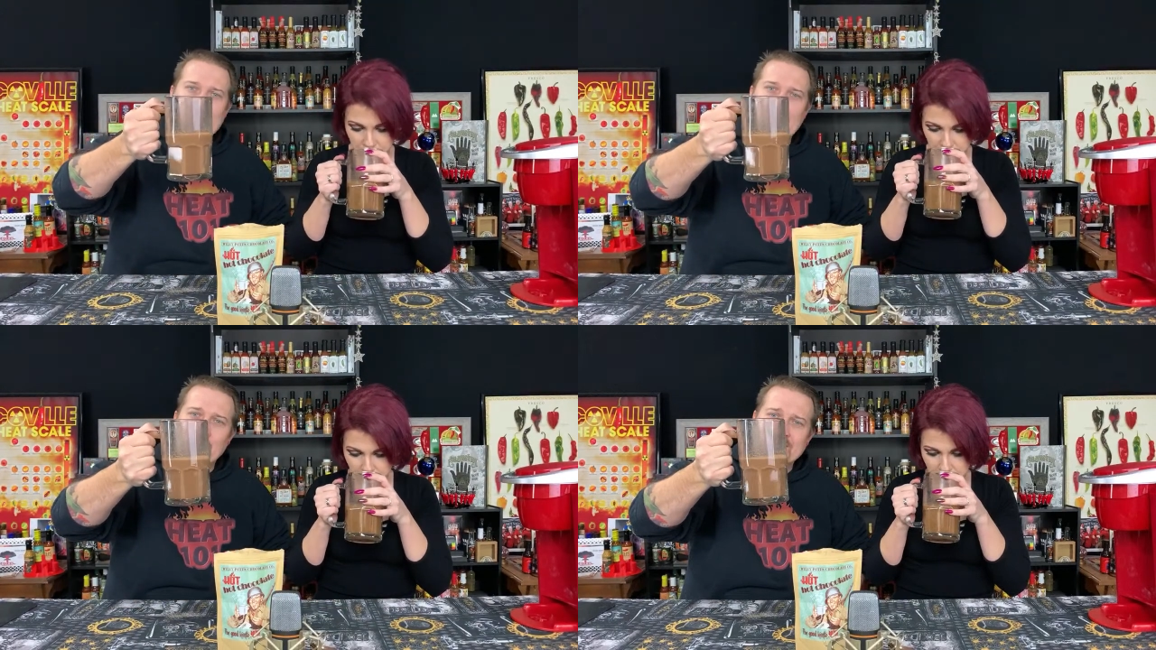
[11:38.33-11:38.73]
Speaker 1: I
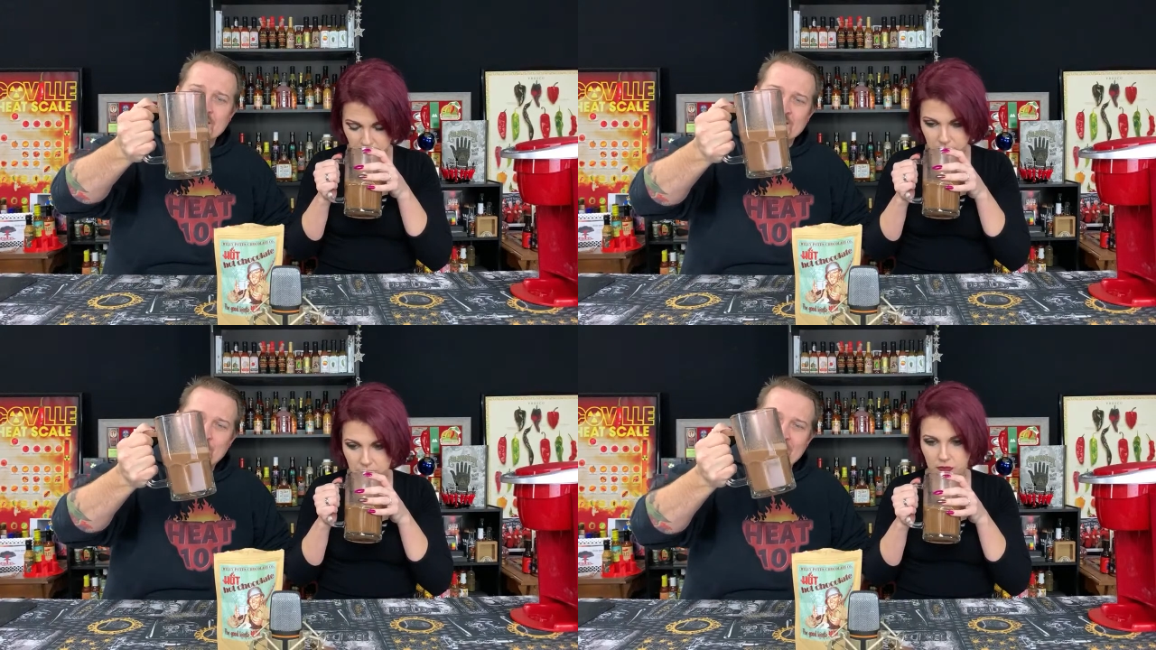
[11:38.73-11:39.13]
wasn't
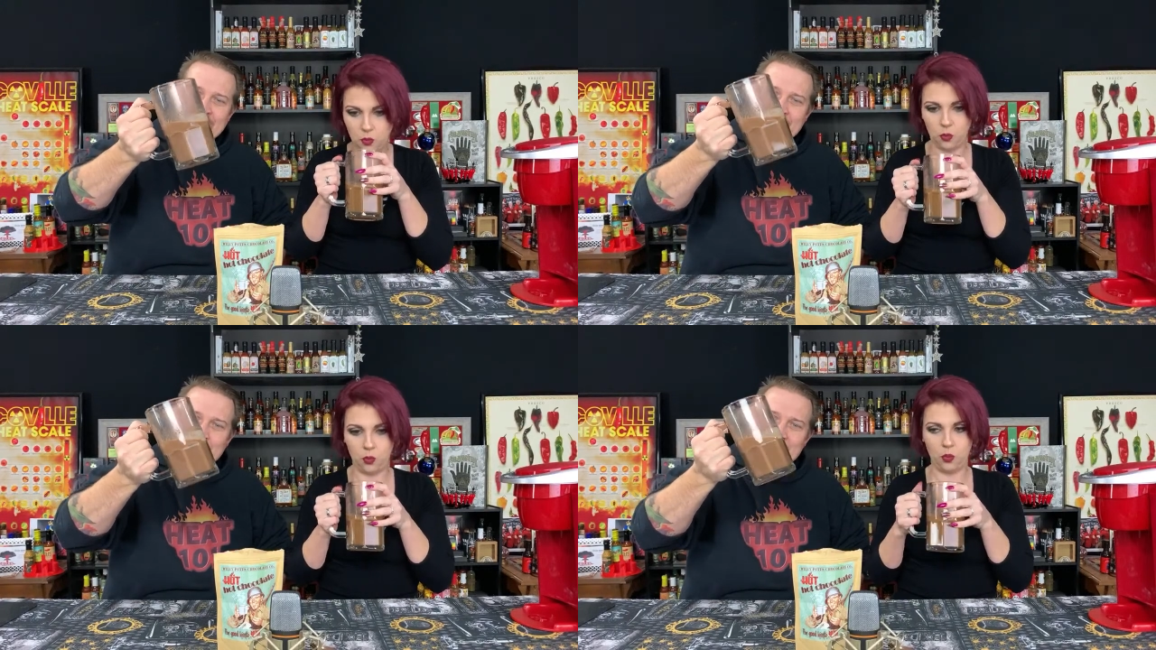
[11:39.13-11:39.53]
expecting
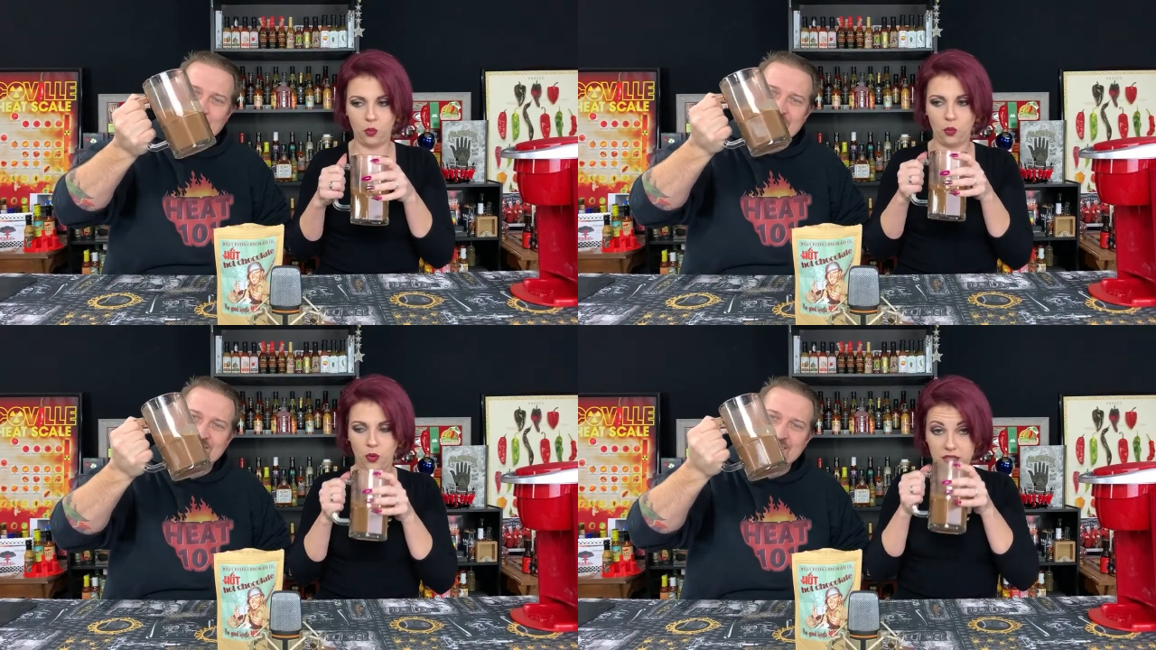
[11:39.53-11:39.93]
to be able to
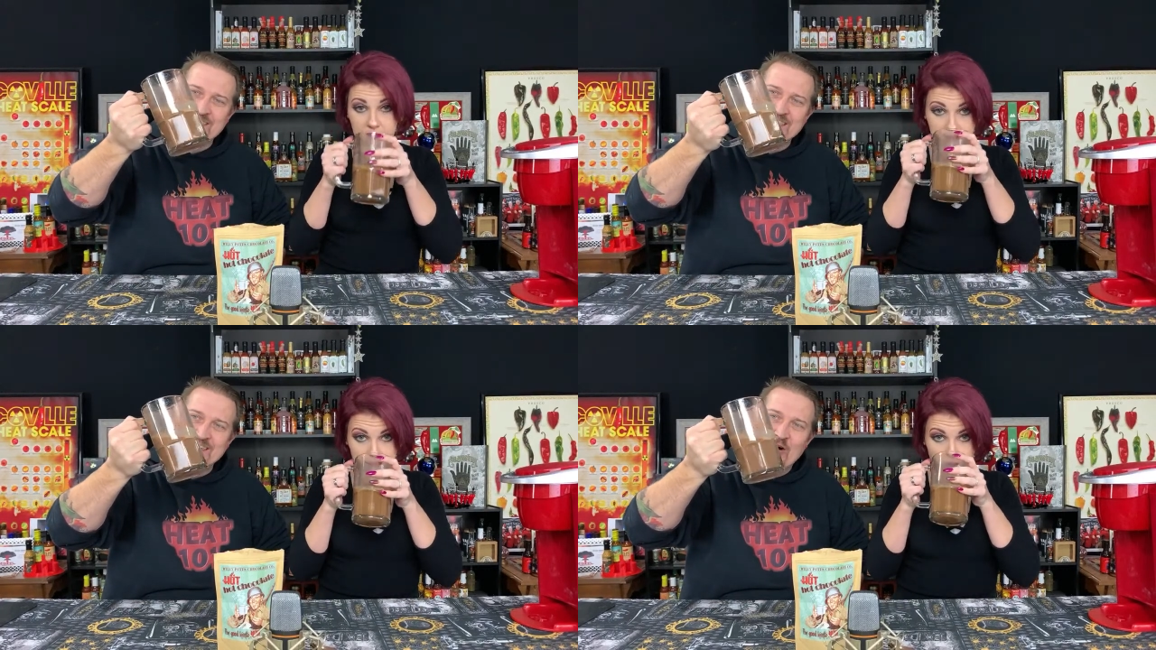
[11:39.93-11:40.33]

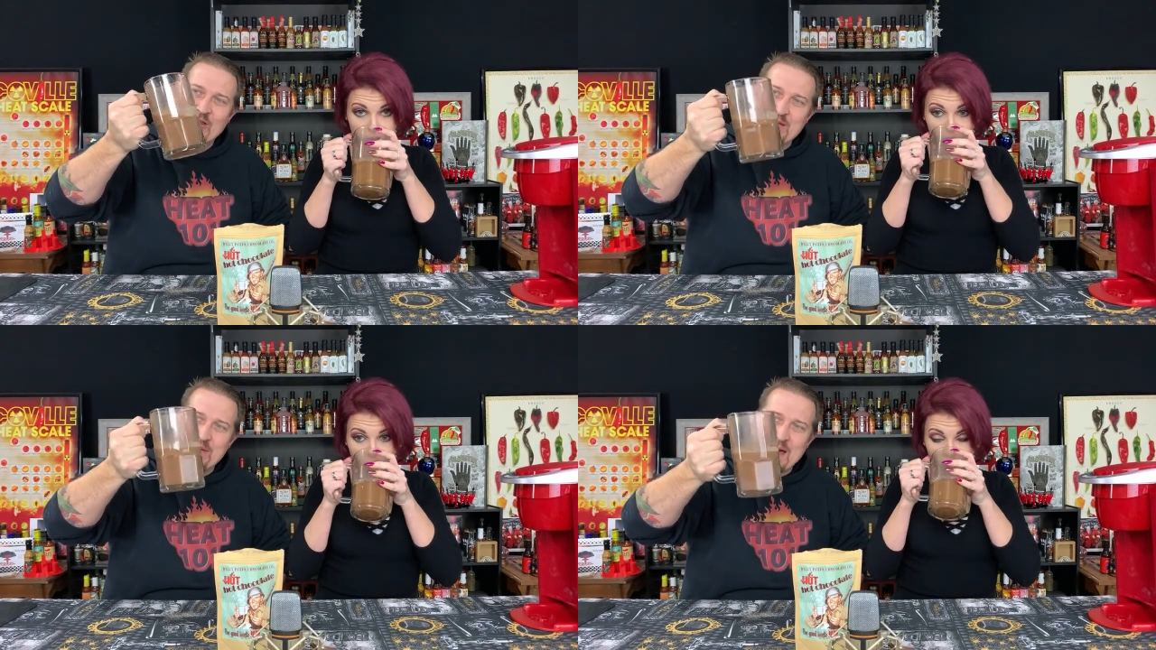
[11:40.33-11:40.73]
see all the
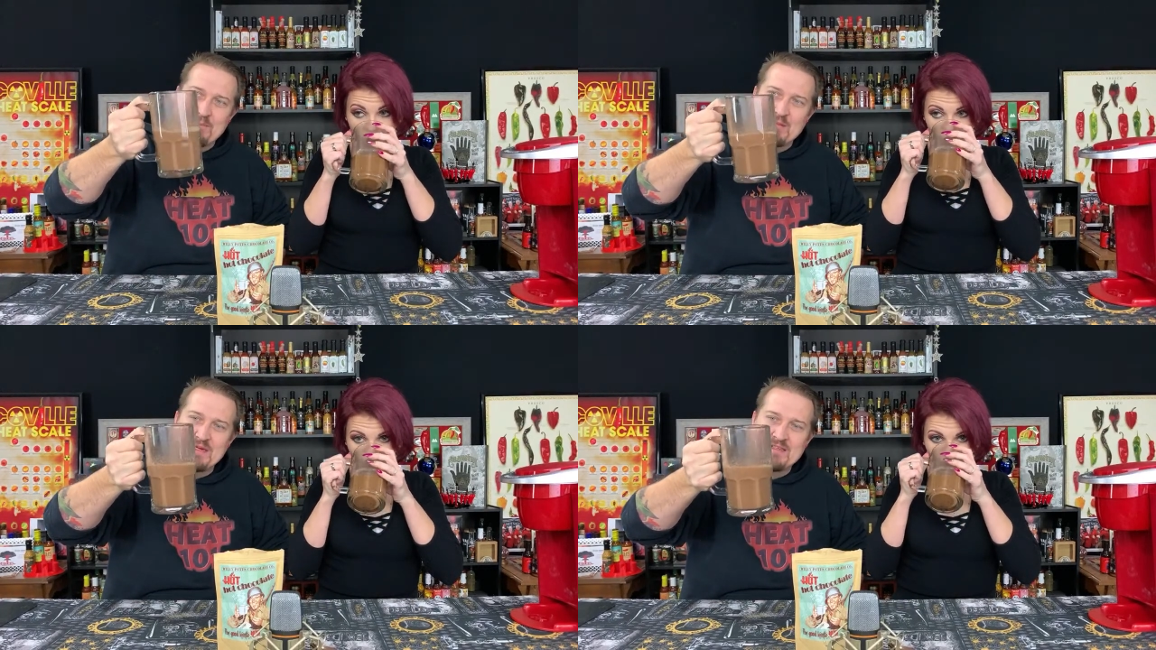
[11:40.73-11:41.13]
pepper
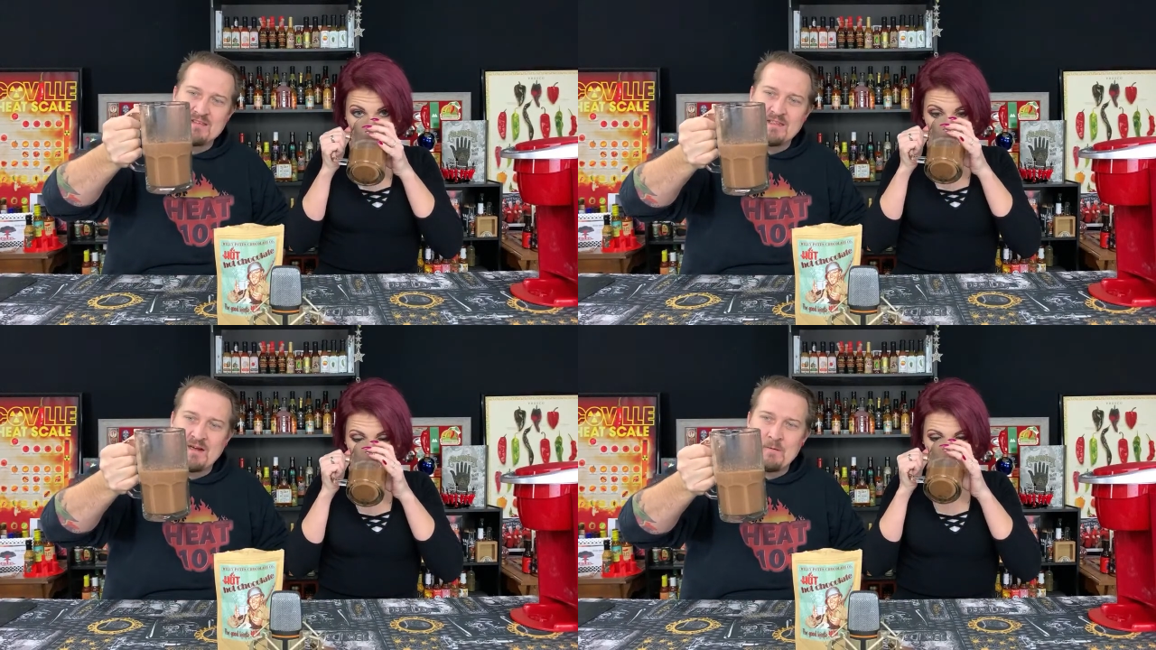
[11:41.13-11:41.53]
bits in
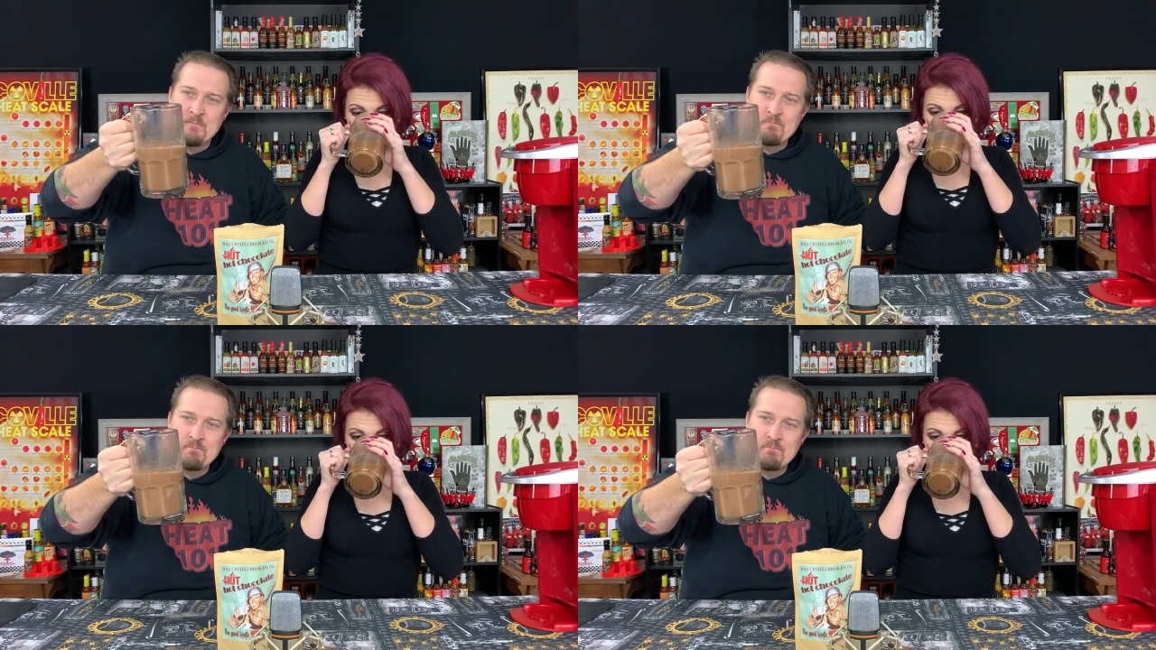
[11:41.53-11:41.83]
there,